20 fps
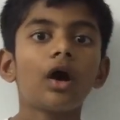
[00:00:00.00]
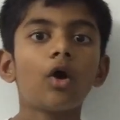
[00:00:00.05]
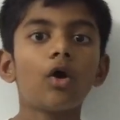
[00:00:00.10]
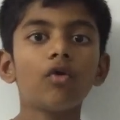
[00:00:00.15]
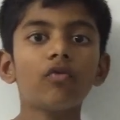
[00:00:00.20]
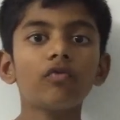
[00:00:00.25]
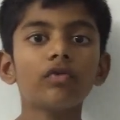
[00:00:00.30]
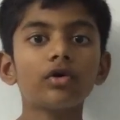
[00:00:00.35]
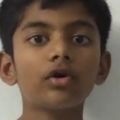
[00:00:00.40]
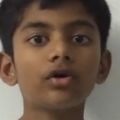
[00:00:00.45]

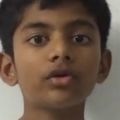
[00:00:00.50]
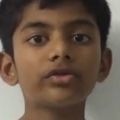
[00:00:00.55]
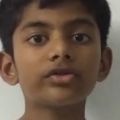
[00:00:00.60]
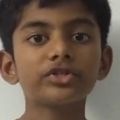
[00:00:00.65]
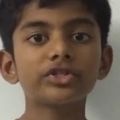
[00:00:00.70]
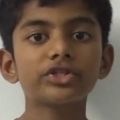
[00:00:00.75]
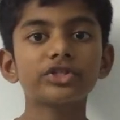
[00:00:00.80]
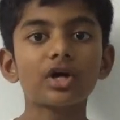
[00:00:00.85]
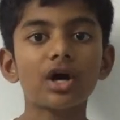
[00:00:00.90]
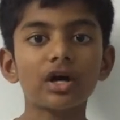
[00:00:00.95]
Overall,
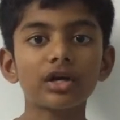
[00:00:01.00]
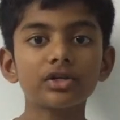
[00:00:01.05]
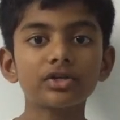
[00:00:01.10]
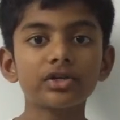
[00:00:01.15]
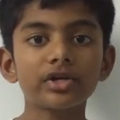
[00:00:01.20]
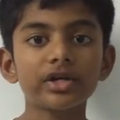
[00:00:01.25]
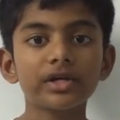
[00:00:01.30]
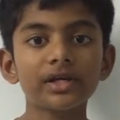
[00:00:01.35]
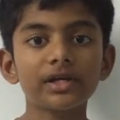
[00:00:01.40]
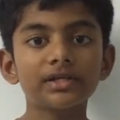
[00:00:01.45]
the
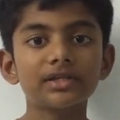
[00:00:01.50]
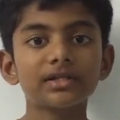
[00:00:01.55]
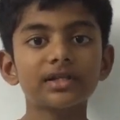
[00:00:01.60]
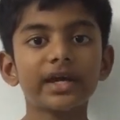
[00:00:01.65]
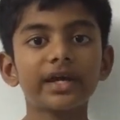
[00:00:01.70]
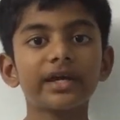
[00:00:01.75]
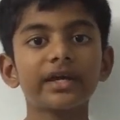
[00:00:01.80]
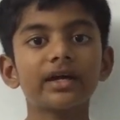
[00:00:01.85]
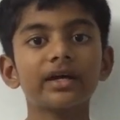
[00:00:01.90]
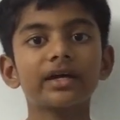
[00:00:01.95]
genre is
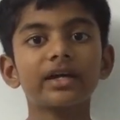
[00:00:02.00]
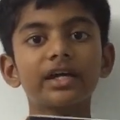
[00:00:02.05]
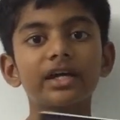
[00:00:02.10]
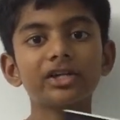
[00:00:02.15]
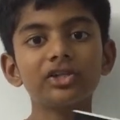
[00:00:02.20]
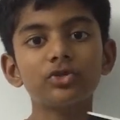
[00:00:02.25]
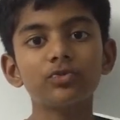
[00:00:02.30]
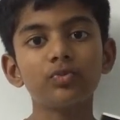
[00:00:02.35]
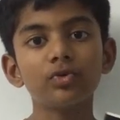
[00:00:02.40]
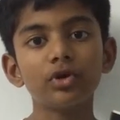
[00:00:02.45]
like a
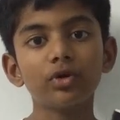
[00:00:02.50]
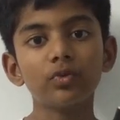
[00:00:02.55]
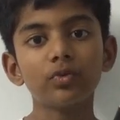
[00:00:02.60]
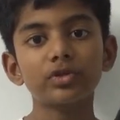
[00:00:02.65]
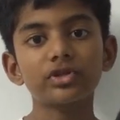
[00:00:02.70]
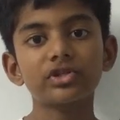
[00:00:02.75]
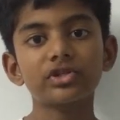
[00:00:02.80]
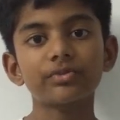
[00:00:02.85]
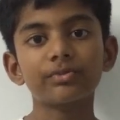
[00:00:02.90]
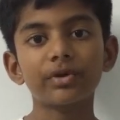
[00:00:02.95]
kid's book
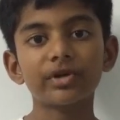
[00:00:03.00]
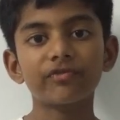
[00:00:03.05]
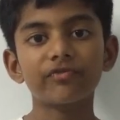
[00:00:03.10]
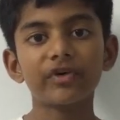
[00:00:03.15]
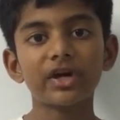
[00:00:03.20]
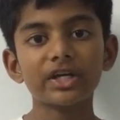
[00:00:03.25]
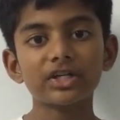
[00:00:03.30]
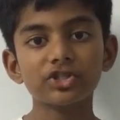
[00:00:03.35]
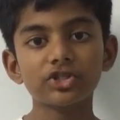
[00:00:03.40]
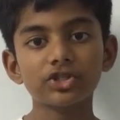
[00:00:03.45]
with some
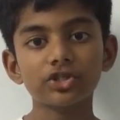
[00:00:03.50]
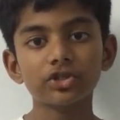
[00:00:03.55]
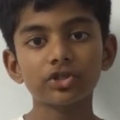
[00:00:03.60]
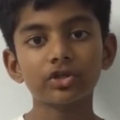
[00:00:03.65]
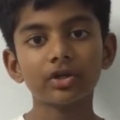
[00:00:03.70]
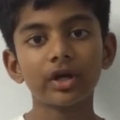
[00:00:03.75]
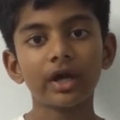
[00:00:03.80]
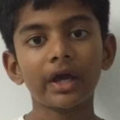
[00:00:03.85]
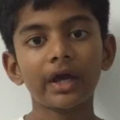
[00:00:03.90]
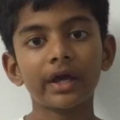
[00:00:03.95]

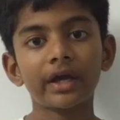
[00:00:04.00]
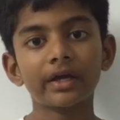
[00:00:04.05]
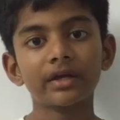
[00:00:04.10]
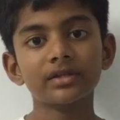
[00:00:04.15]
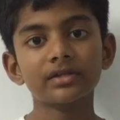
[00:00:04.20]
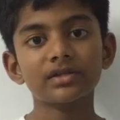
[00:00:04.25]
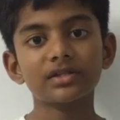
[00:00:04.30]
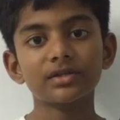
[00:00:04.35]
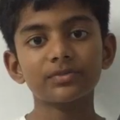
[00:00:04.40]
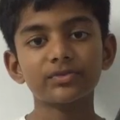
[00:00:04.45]
adventure
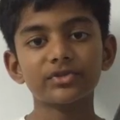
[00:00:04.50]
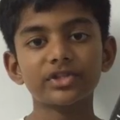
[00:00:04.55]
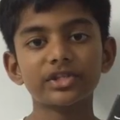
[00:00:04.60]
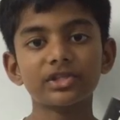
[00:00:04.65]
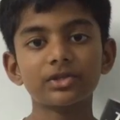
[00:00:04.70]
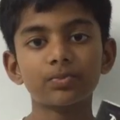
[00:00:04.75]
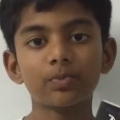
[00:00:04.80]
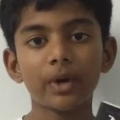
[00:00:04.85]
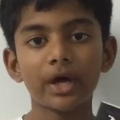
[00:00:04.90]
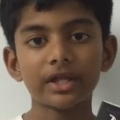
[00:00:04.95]
and some
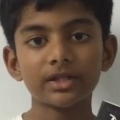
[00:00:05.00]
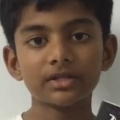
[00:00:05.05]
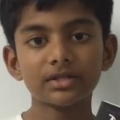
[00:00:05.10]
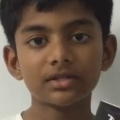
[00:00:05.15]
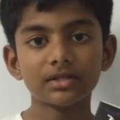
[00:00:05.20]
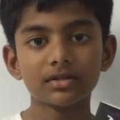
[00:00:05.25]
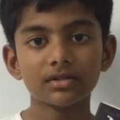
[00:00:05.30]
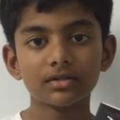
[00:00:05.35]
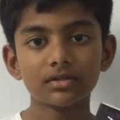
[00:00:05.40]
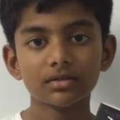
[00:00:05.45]

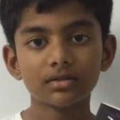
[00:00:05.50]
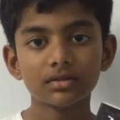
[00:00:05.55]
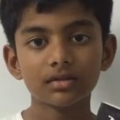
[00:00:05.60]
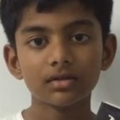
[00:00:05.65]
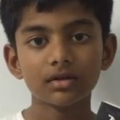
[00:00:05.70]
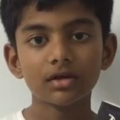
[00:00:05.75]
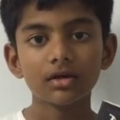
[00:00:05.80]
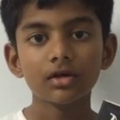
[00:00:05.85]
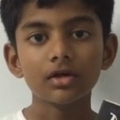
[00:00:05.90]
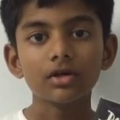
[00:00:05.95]
suspense.
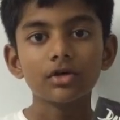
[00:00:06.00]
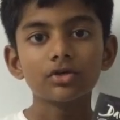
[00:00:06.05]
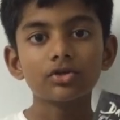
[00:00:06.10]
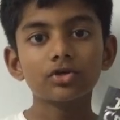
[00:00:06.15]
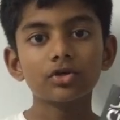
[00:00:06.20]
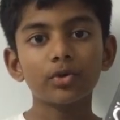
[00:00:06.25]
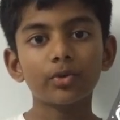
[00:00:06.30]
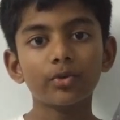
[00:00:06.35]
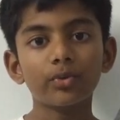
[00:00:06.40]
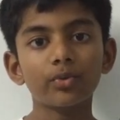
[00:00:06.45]

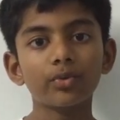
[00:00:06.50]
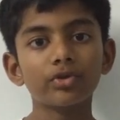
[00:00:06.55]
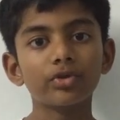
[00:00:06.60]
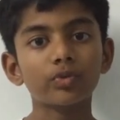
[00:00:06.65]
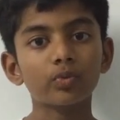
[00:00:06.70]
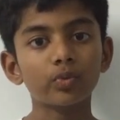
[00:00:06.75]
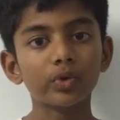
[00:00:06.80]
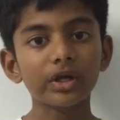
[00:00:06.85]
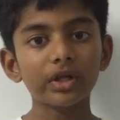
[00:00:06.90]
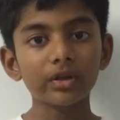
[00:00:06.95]
So
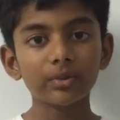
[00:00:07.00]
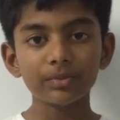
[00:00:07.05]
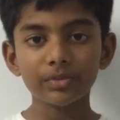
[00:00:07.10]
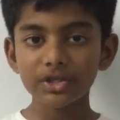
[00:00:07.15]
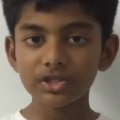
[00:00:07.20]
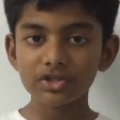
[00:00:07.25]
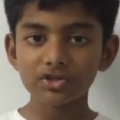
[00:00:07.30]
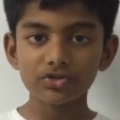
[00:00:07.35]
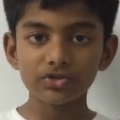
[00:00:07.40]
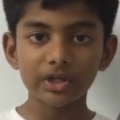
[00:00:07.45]
the real
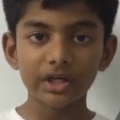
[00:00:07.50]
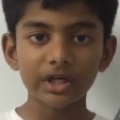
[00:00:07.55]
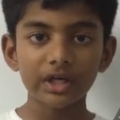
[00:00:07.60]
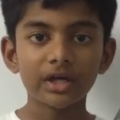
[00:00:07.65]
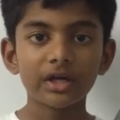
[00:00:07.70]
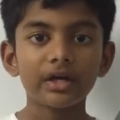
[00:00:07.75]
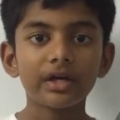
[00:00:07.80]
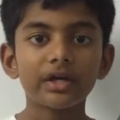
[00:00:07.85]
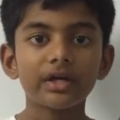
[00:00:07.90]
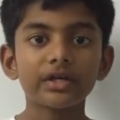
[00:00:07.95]
mystery
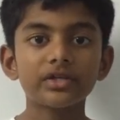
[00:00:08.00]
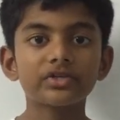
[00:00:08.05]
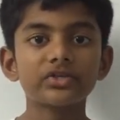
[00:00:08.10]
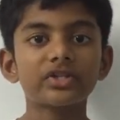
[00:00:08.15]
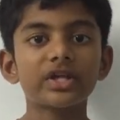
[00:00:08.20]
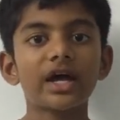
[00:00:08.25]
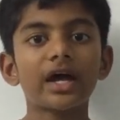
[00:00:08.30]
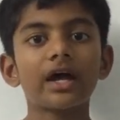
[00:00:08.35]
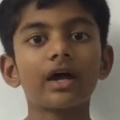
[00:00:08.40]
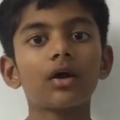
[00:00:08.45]
is
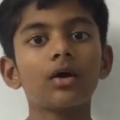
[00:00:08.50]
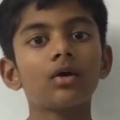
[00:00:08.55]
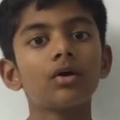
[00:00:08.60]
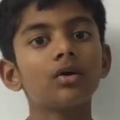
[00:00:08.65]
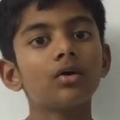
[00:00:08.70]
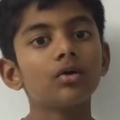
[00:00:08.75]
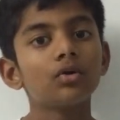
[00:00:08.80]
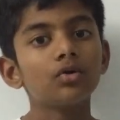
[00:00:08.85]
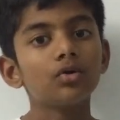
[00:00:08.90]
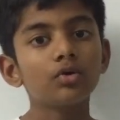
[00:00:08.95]
that
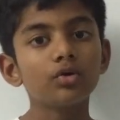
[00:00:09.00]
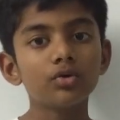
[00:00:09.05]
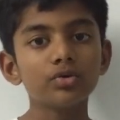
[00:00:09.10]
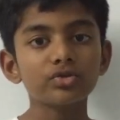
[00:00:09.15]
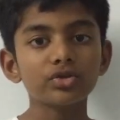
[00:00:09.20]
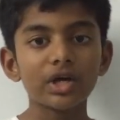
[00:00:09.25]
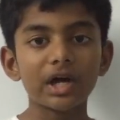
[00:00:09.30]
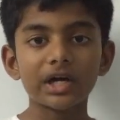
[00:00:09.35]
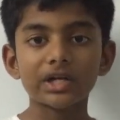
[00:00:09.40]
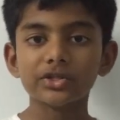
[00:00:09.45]

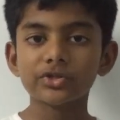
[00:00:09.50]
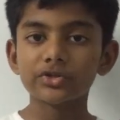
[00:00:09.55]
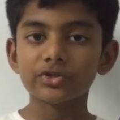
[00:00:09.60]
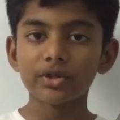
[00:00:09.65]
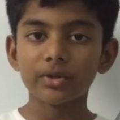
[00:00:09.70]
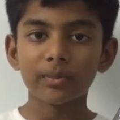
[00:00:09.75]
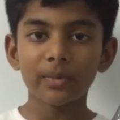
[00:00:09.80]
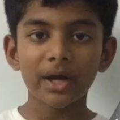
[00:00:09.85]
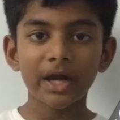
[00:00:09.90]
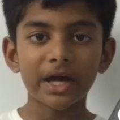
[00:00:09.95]
who's under
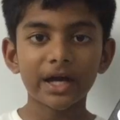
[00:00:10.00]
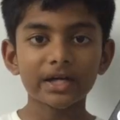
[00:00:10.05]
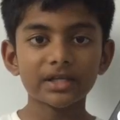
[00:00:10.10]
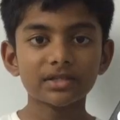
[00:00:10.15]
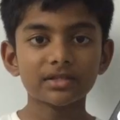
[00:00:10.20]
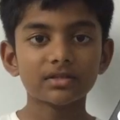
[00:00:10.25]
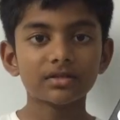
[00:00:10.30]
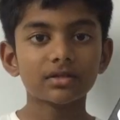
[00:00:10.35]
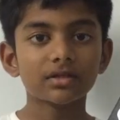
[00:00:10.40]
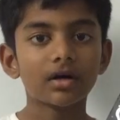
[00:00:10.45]
the
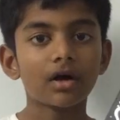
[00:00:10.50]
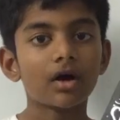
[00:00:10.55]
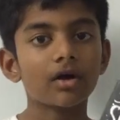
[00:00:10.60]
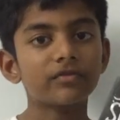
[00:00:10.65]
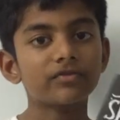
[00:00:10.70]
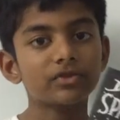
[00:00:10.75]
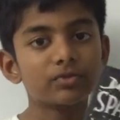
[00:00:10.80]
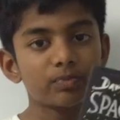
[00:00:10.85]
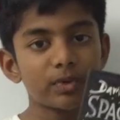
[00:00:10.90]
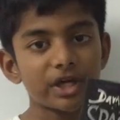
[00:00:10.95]
mask
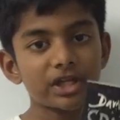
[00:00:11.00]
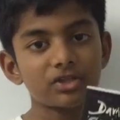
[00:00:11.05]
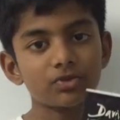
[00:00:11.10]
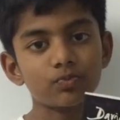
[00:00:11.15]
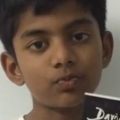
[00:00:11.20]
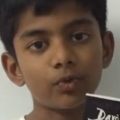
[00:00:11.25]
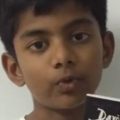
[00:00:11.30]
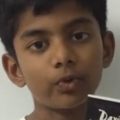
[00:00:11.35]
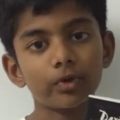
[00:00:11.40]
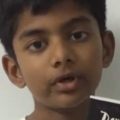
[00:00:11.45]
of
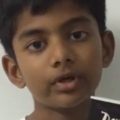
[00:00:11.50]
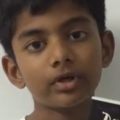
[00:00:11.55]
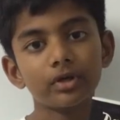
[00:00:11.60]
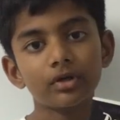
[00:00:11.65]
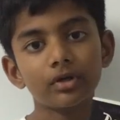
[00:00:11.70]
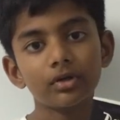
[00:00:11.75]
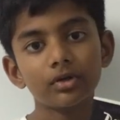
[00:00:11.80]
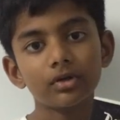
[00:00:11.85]
SpaceBoy?